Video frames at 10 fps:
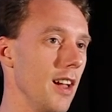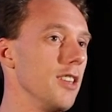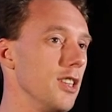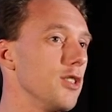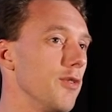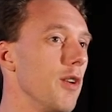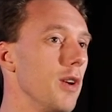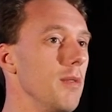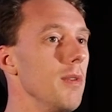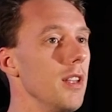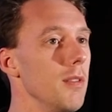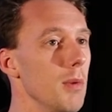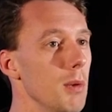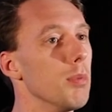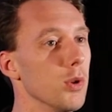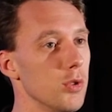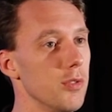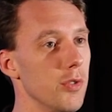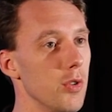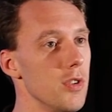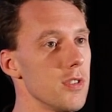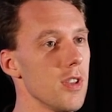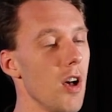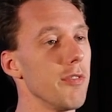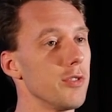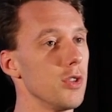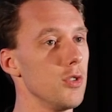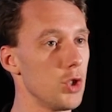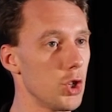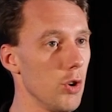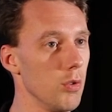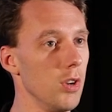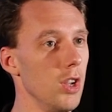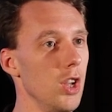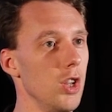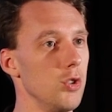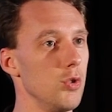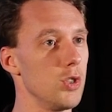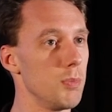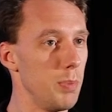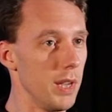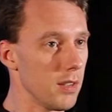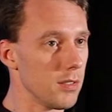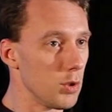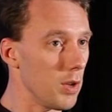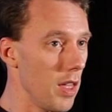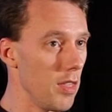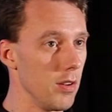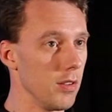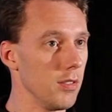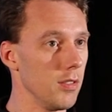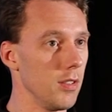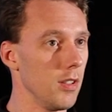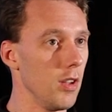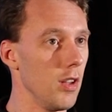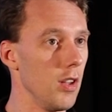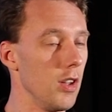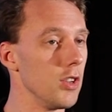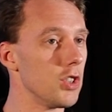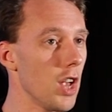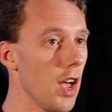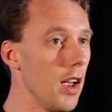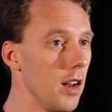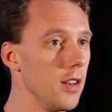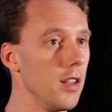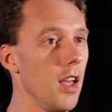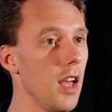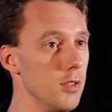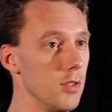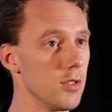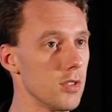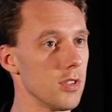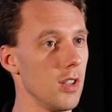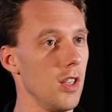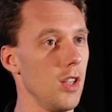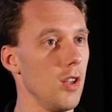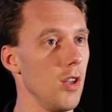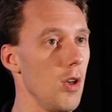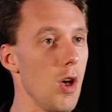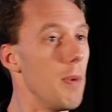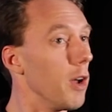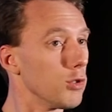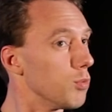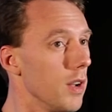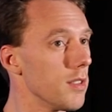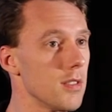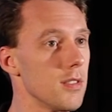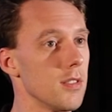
and it's very important for us after the show to speak together, hmm. uh, child, adults, uh, about what